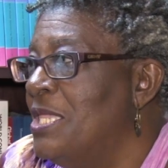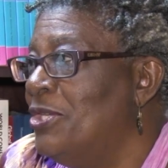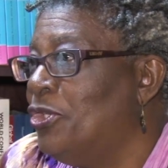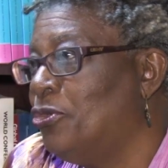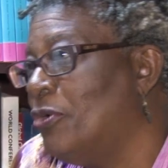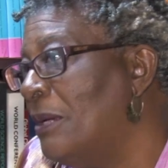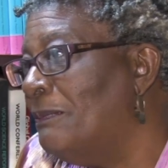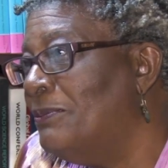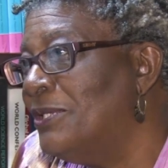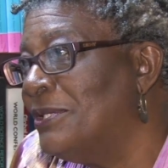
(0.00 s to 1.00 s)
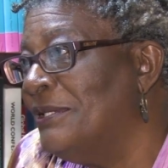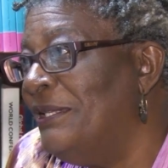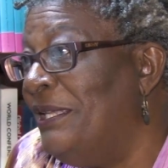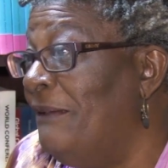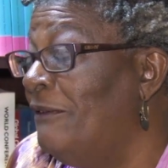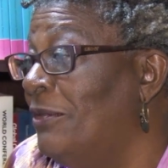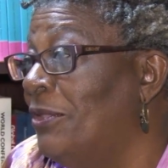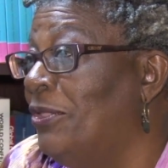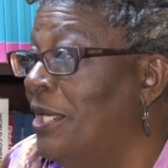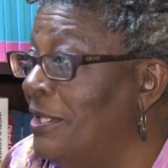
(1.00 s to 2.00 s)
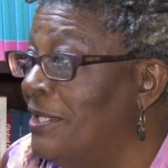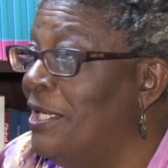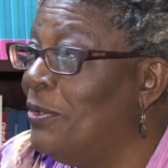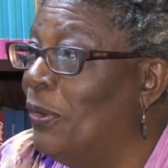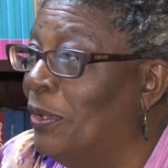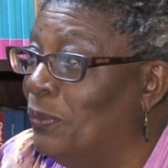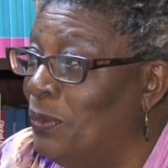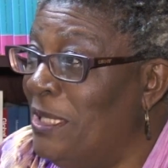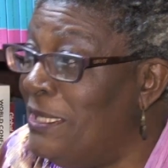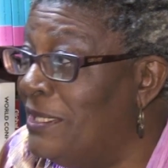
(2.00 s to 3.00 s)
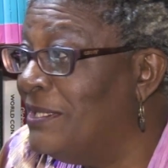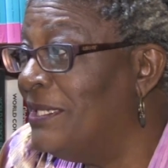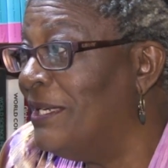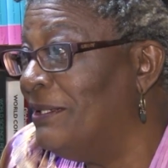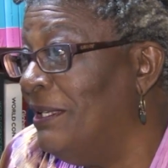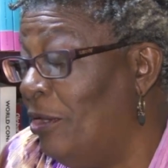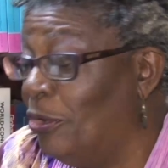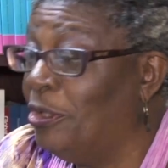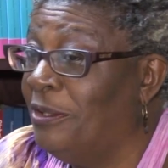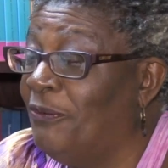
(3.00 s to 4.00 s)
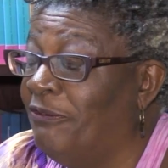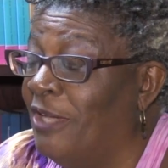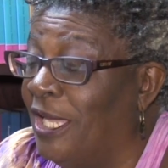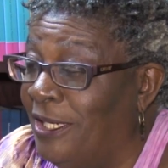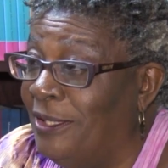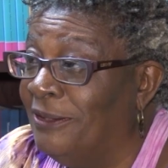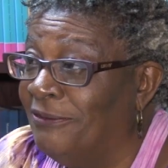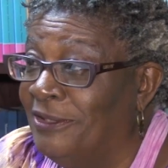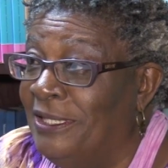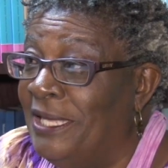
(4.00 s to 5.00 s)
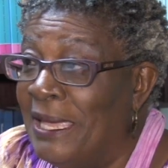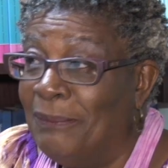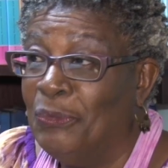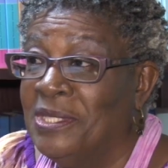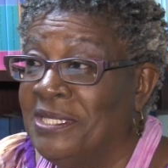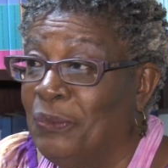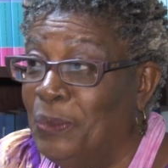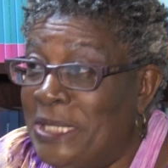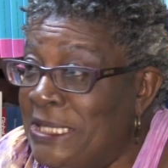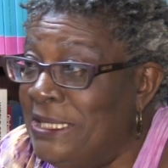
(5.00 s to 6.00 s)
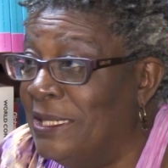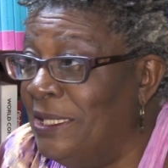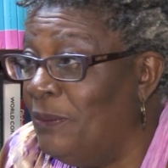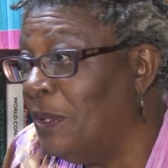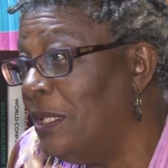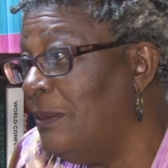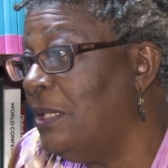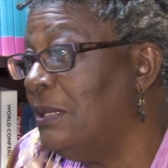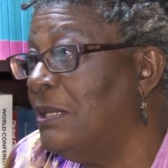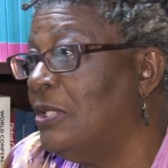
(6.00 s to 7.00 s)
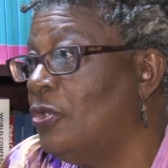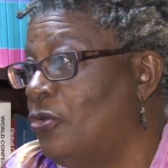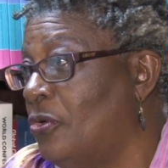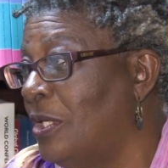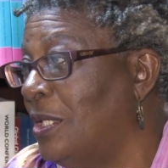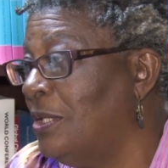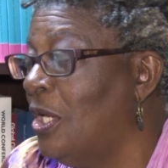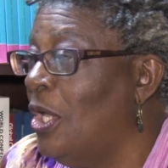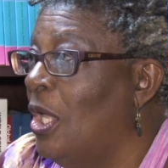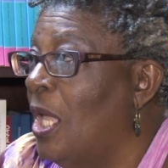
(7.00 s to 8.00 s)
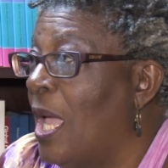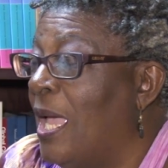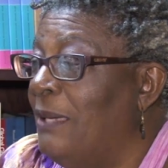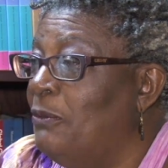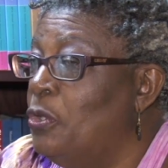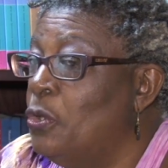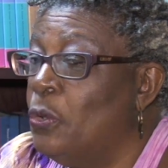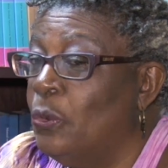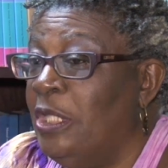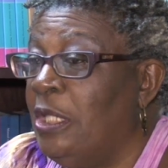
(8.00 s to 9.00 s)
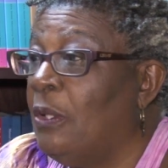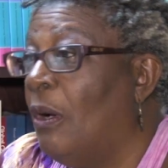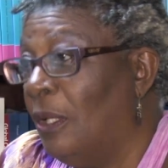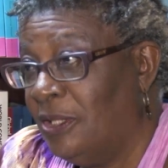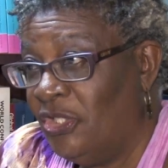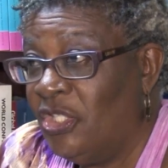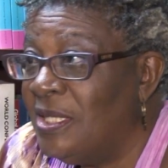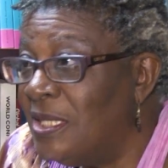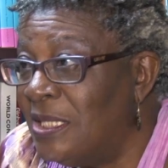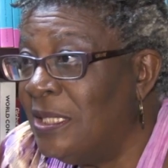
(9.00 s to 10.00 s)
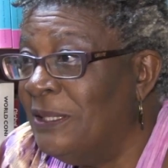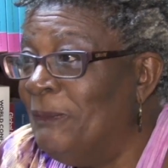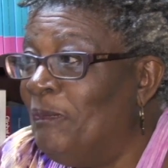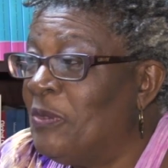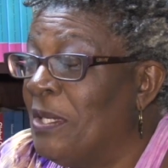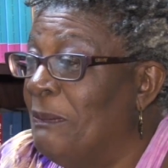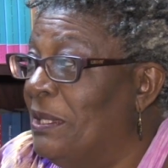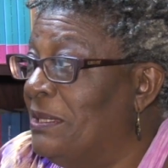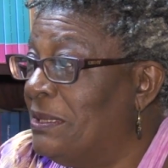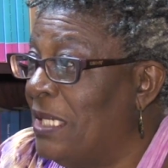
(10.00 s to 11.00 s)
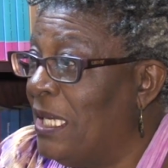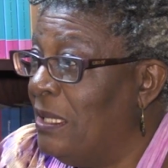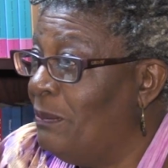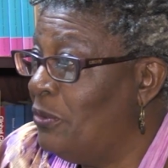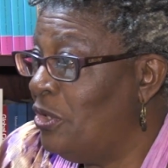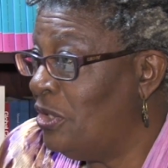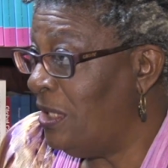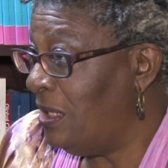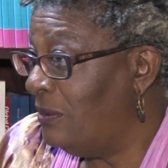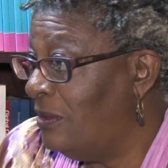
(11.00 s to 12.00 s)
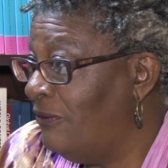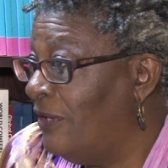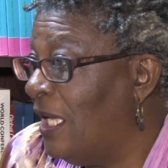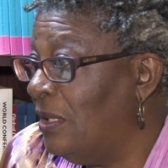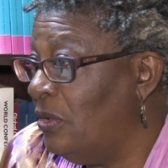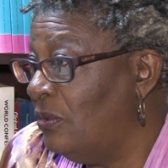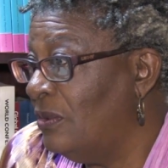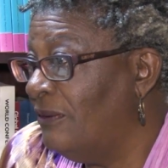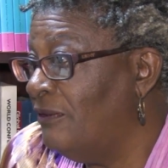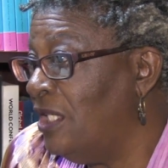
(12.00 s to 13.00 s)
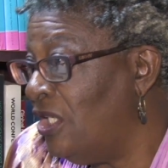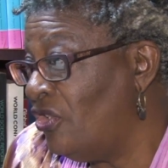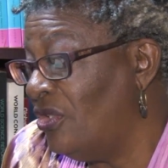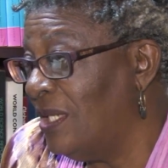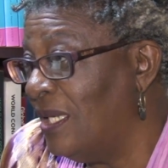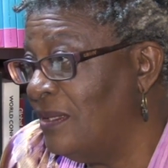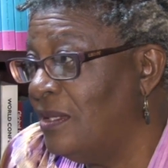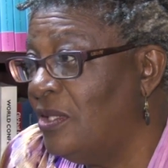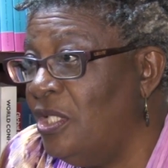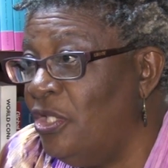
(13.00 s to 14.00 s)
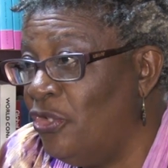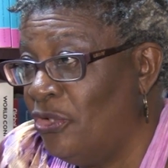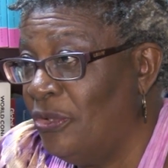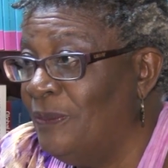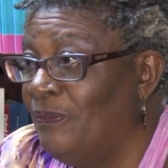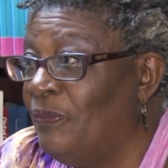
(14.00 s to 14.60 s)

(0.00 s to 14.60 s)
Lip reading: the shrubs, even the things he called weeds, that he thought the vine of the yam was a weed and he wanted me to destroy it. I'm no ecologist, but I appreciate the value of nature as a teacher.